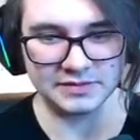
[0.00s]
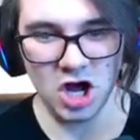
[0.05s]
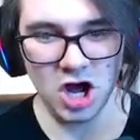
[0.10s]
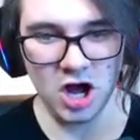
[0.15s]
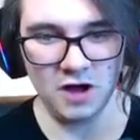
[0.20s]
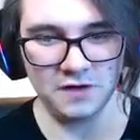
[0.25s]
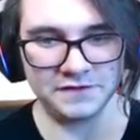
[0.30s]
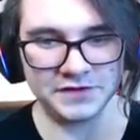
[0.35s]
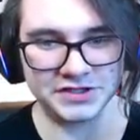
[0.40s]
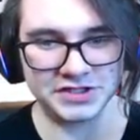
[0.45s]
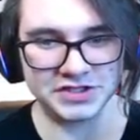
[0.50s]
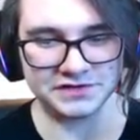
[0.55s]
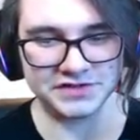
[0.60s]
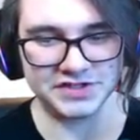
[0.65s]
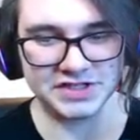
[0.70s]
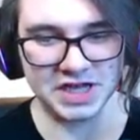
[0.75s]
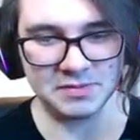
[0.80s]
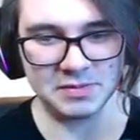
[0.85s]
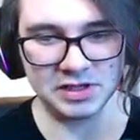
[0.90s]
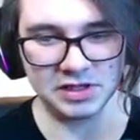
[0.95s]
Office of
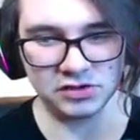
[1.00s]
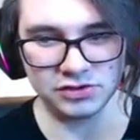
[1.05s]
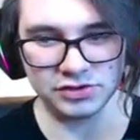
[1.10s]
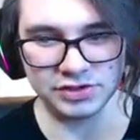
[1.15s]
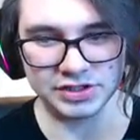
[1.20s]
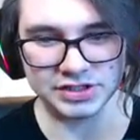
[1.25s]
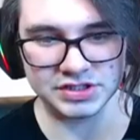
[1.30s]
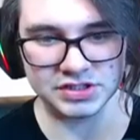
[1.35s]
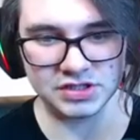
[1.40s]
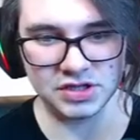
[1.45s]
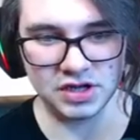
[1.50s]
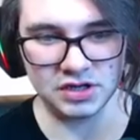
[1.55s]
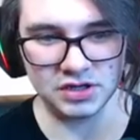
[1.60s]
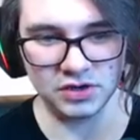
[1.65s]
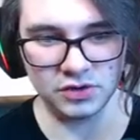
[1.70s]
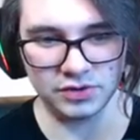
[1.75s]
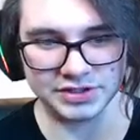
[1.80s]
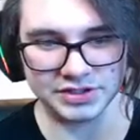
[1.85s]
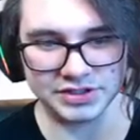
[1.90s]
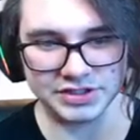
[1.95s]
Sammy Lawrence. Uh,
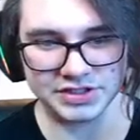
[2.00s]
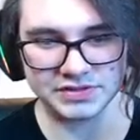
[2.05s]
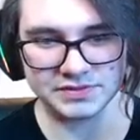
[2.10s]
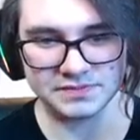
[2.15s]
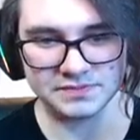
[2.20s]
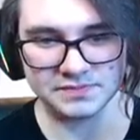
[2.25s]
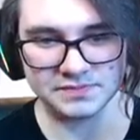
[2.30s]
Lawrence.